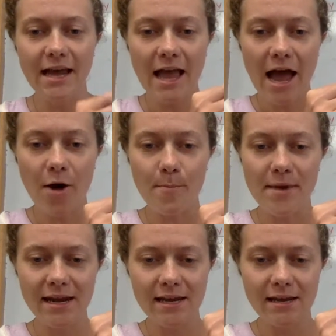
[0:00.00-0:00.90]
how
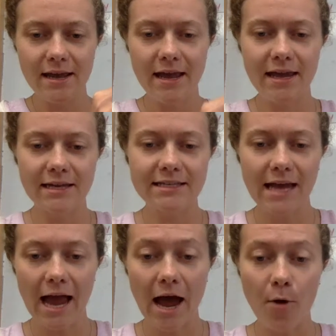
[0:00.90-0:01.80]
many and
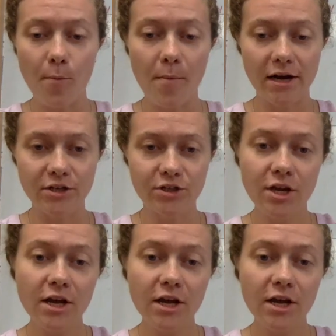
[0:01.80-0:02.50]
how much.